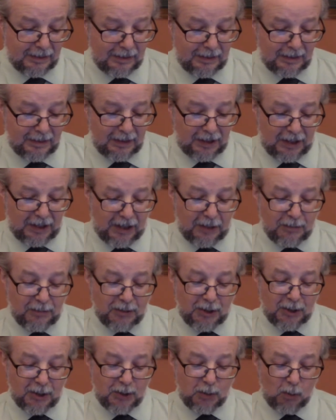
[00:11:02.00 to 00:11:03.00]
gives
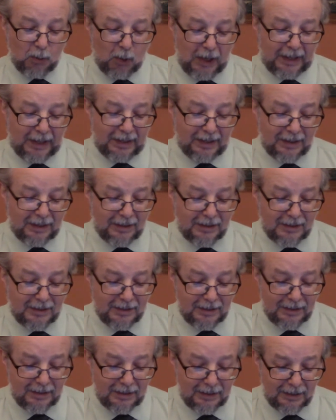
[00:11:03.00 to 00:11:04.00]
us
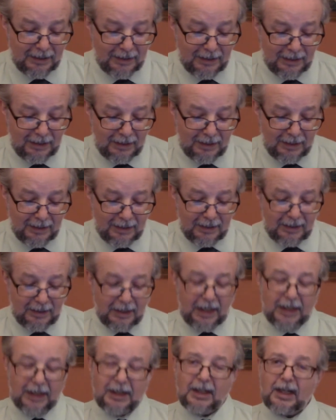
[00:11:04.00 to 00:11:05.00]
wings,
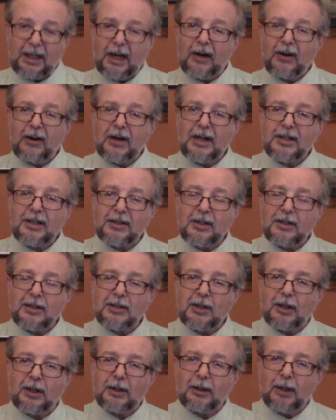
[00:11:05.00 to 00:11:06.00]
and carries us
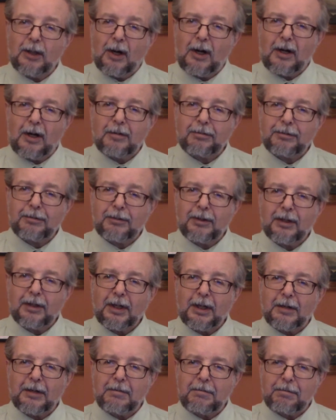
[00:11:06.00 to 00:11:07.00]
aloft
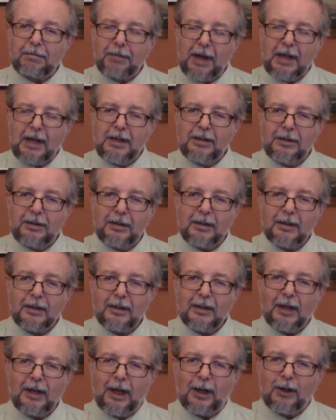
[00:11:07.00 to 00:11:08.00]
on faith
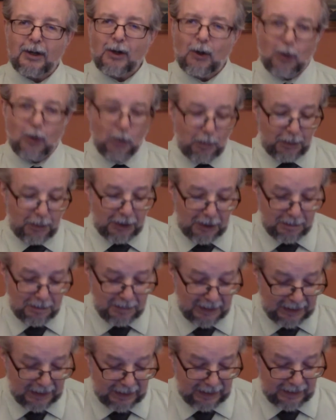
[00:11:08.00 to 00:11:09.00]
and hope
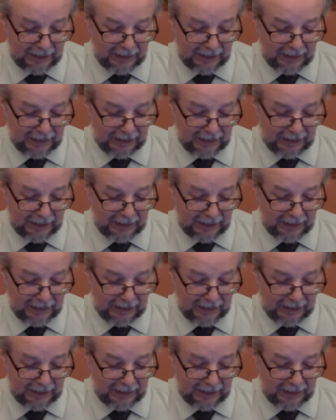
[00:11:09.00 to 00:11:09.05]
combined.